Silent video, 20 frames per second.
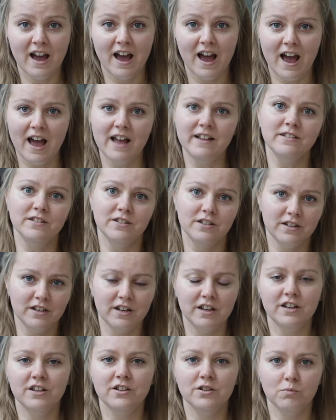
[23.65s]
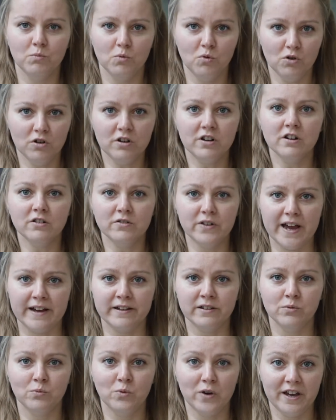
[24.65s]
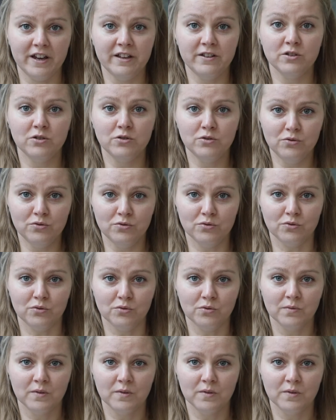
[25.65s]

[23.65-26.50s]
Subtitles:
And in a more correct way too.